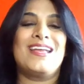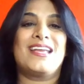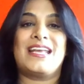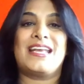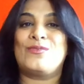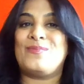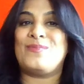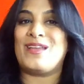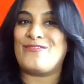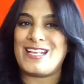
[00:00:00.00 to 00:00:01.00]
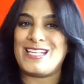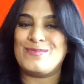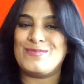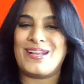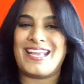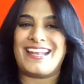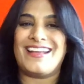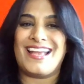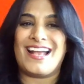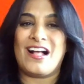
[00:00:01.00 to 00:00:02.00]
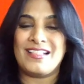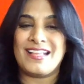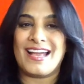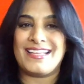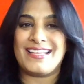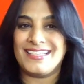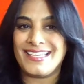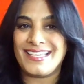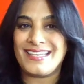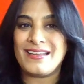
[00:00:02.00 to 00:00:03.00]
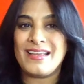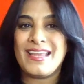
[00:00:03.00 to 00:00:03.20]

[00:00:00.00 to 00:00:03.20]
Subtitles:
Connect with me on Facebook at Alka Dhillon.